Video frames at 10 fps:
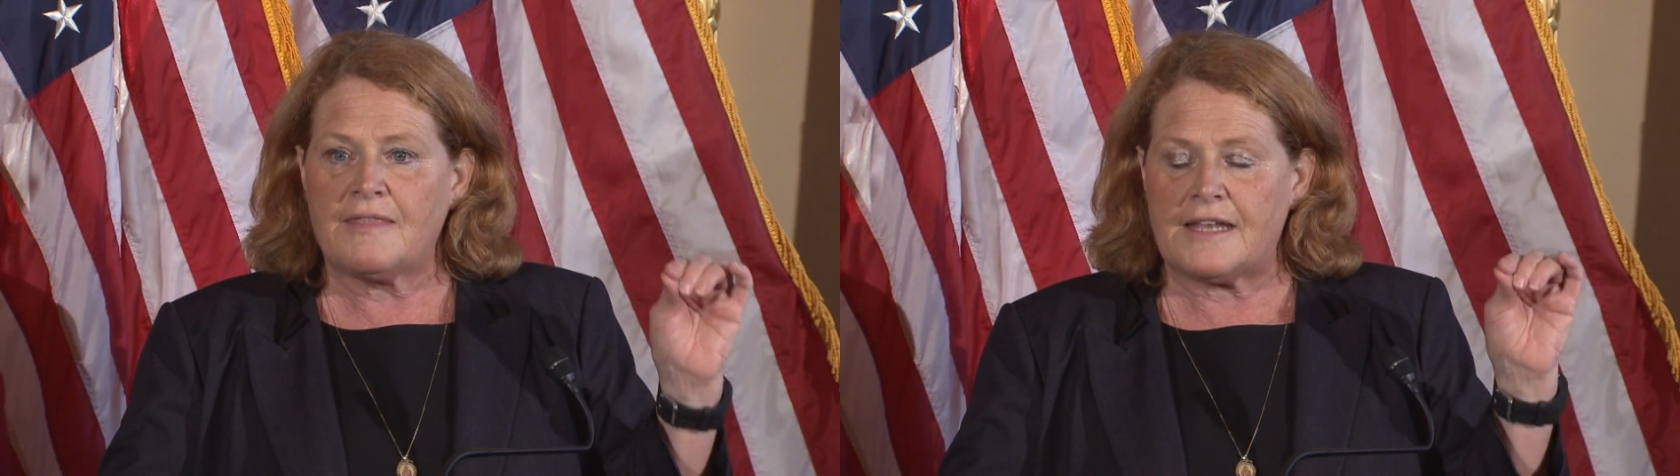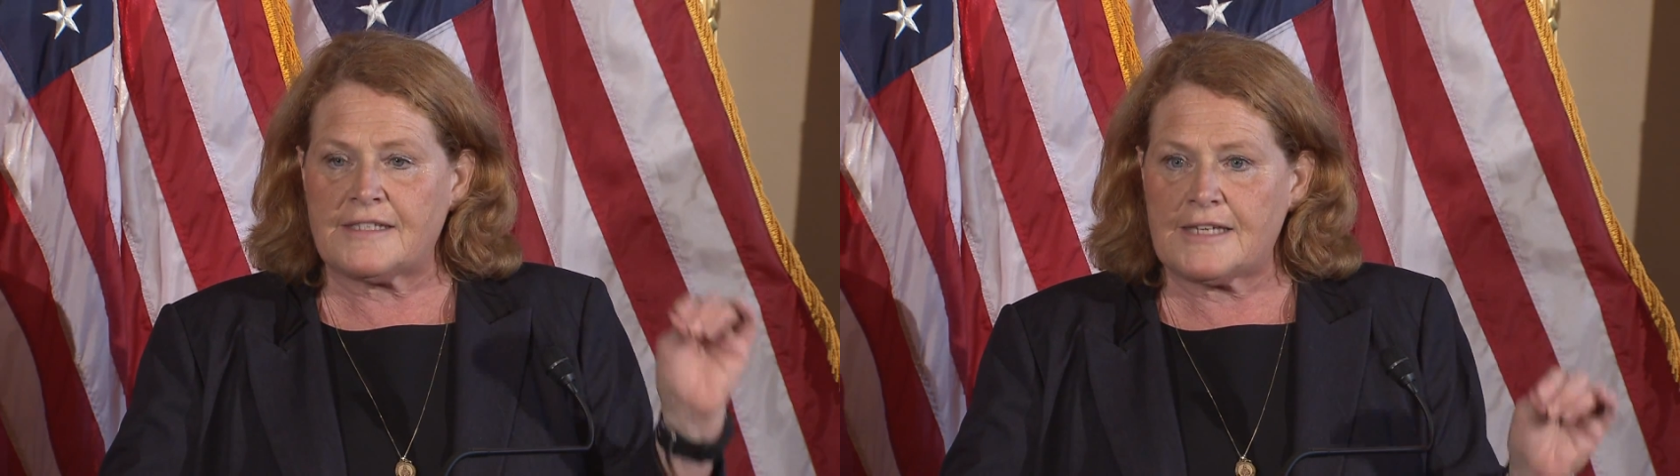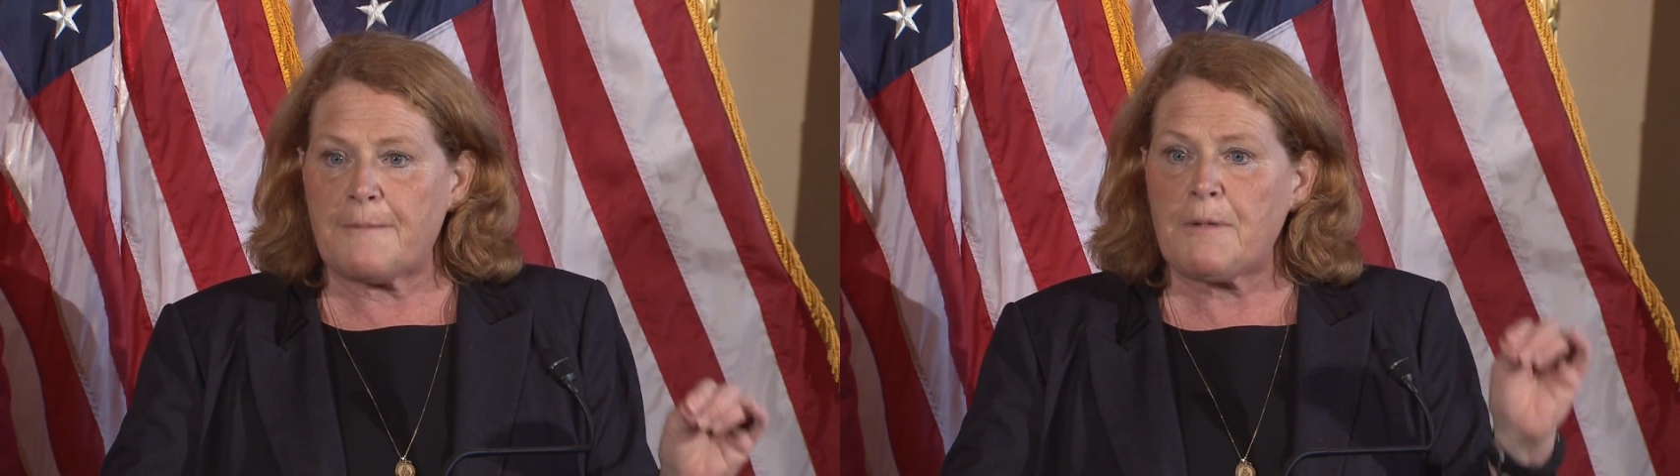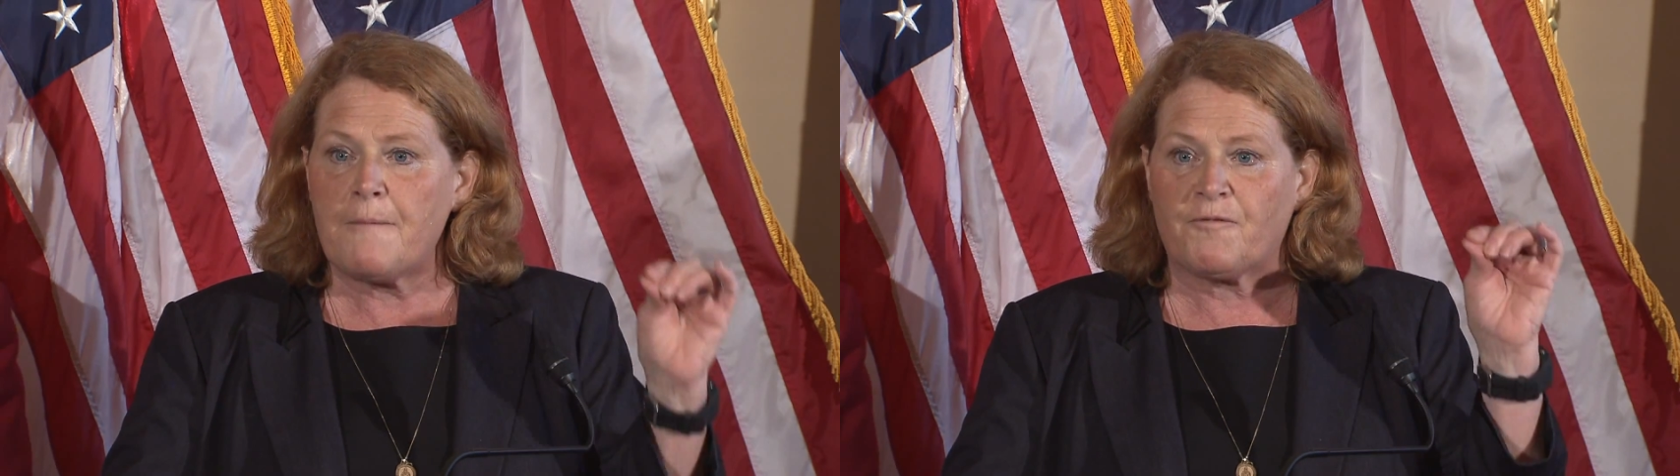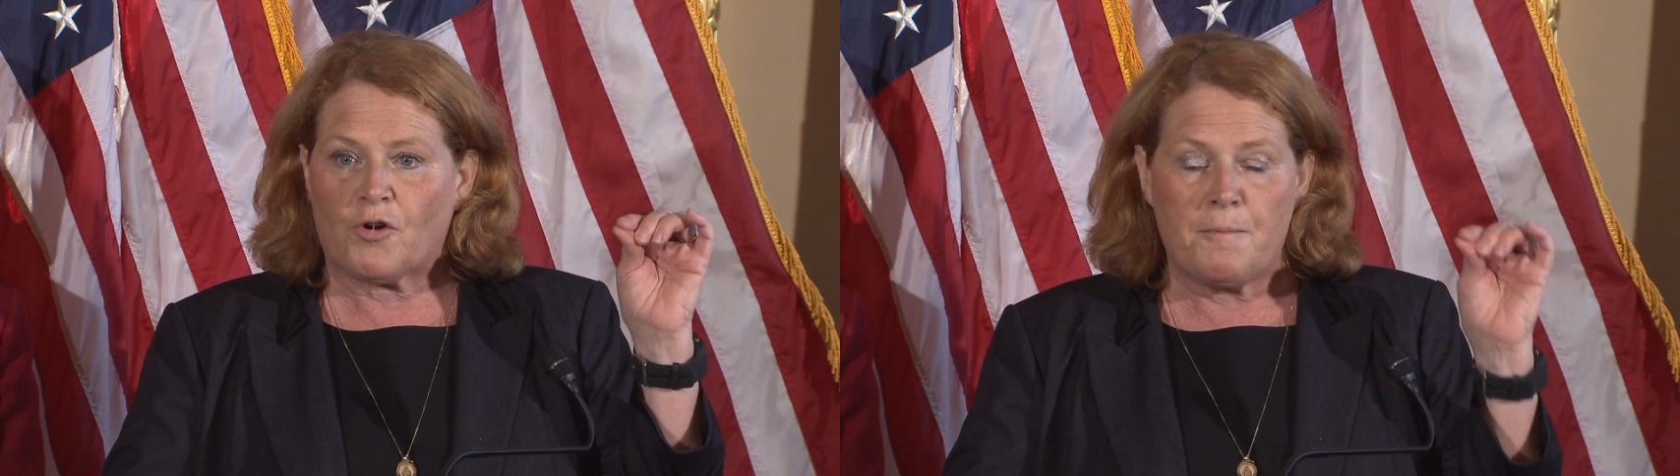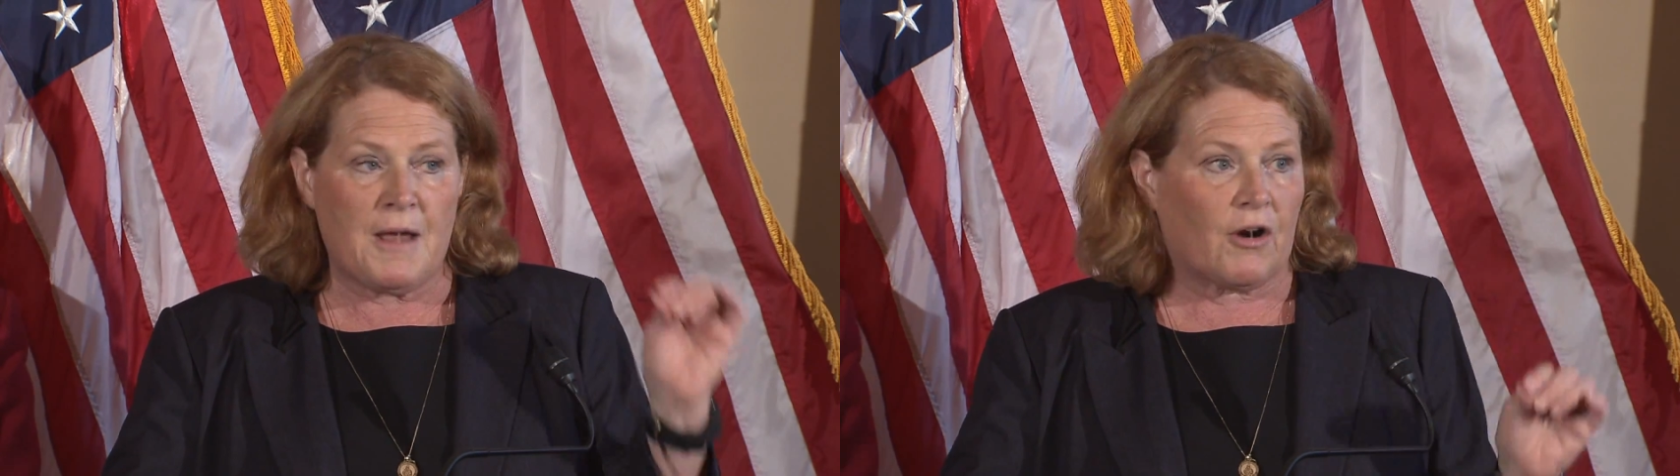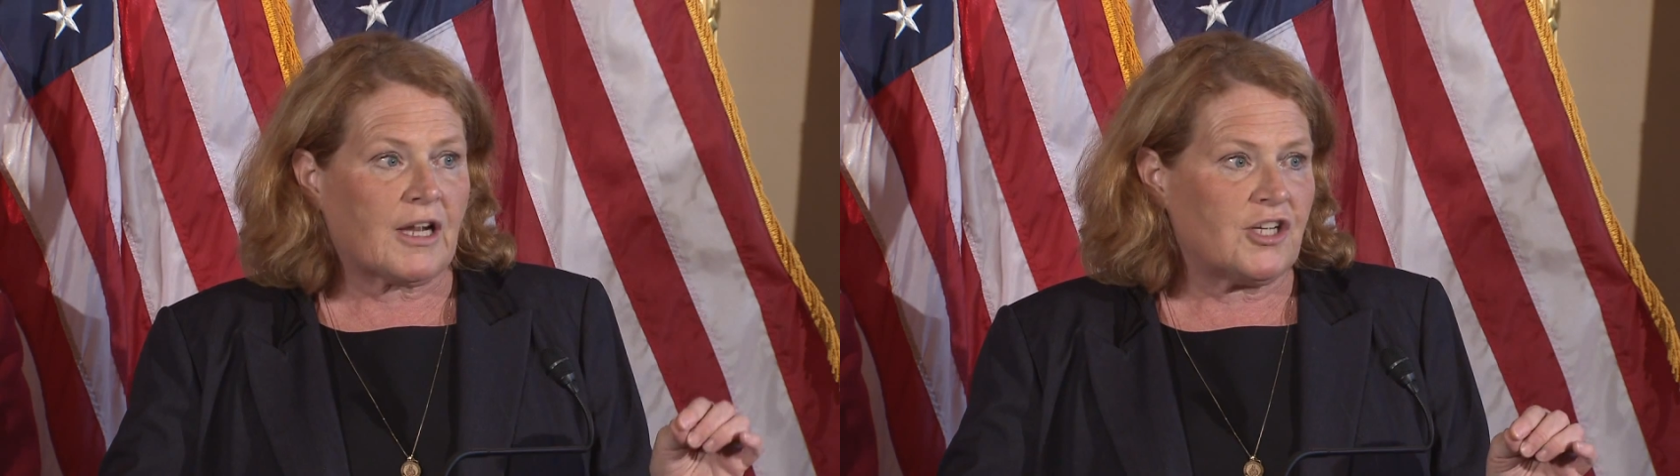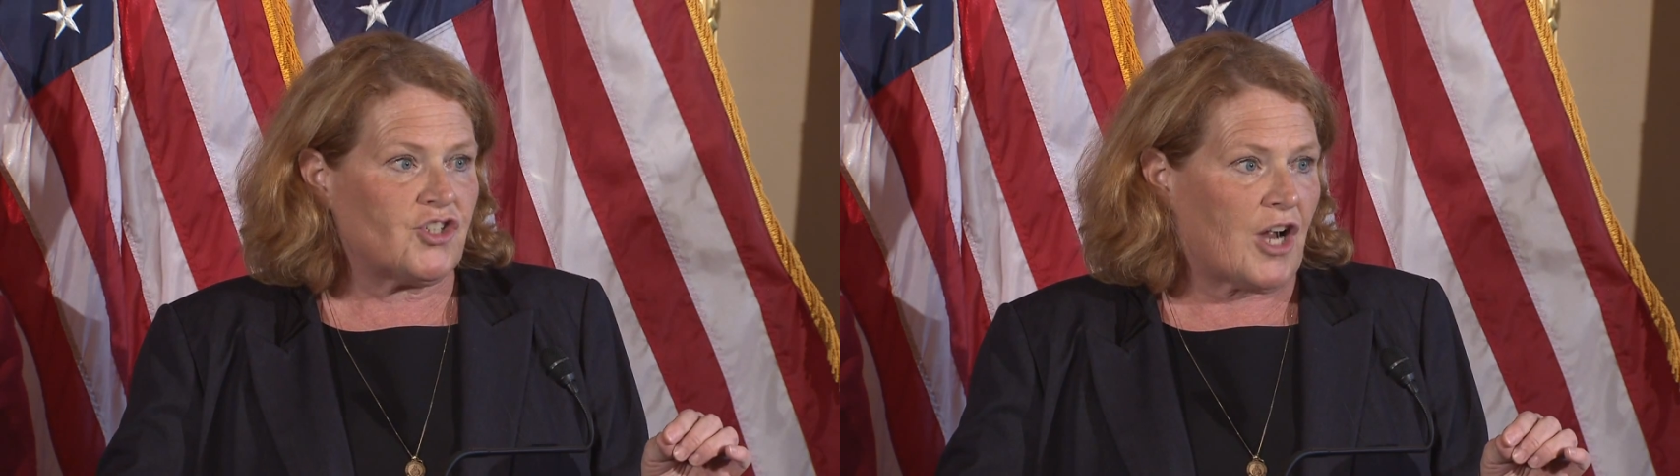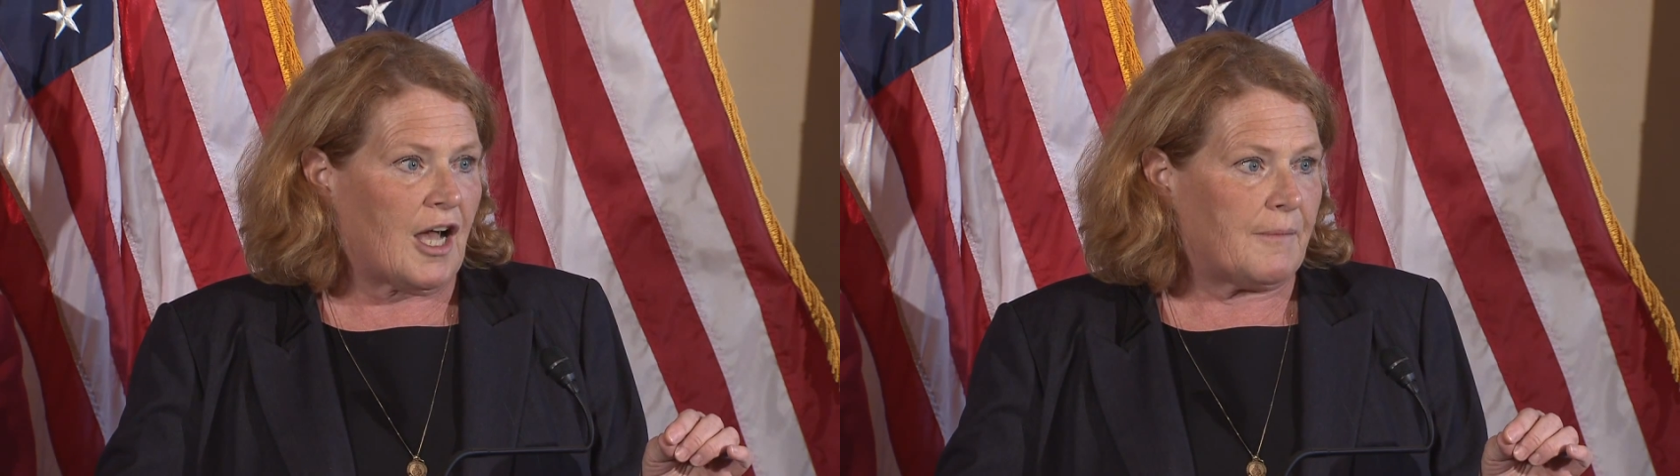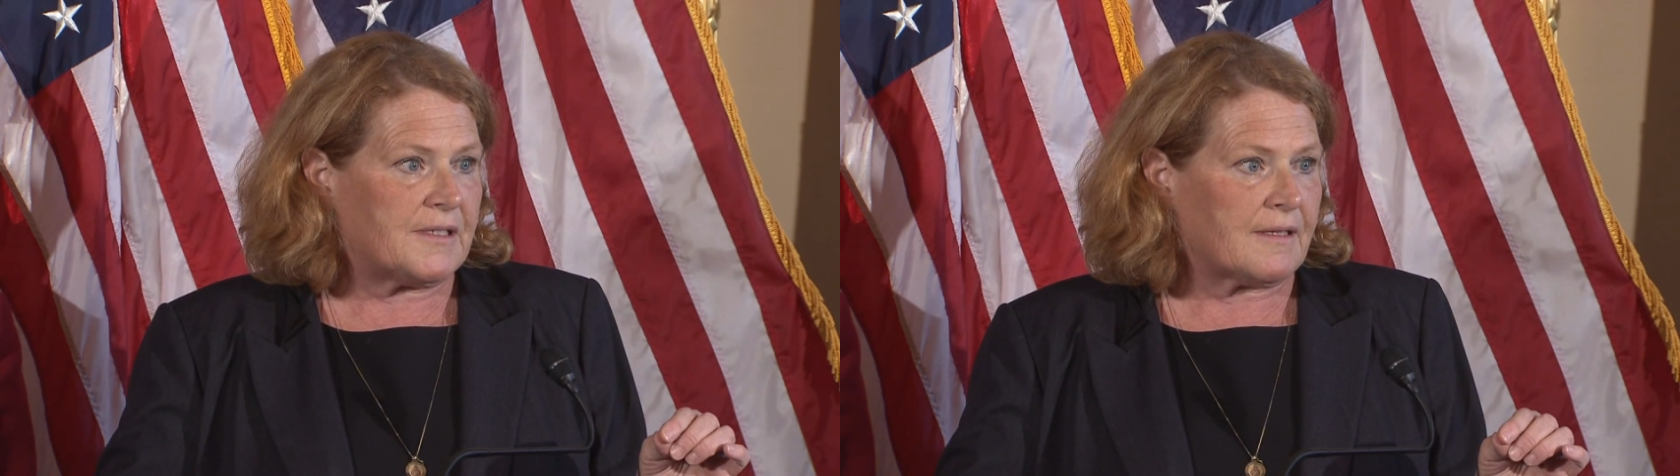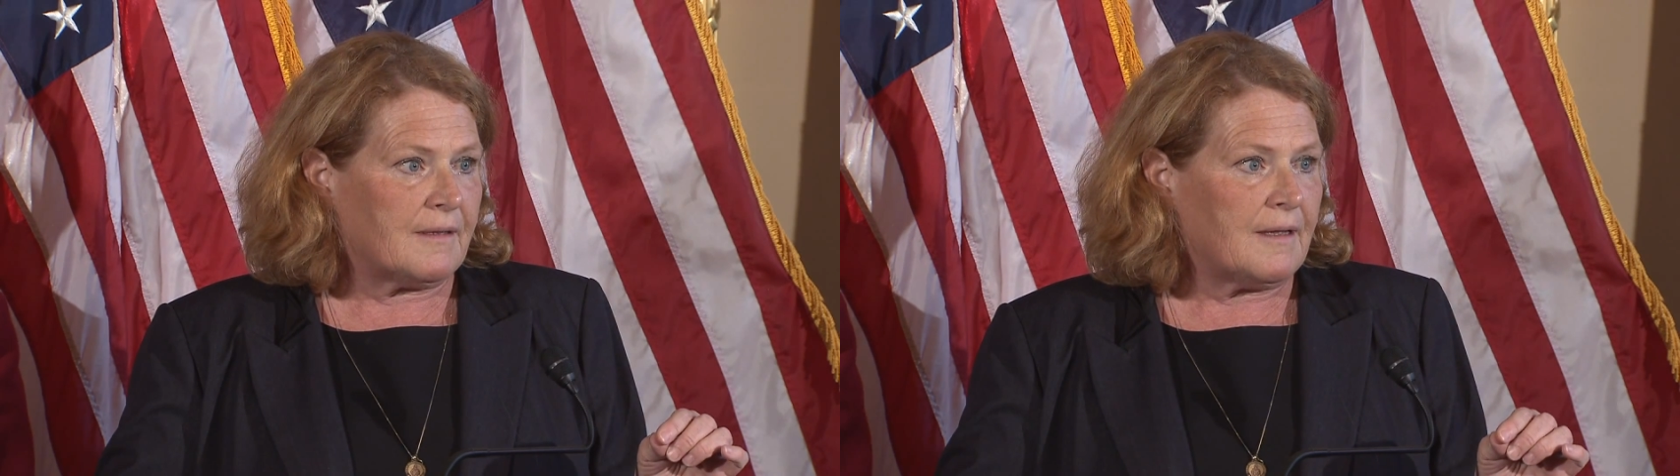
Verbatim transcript: They step up for American jobs.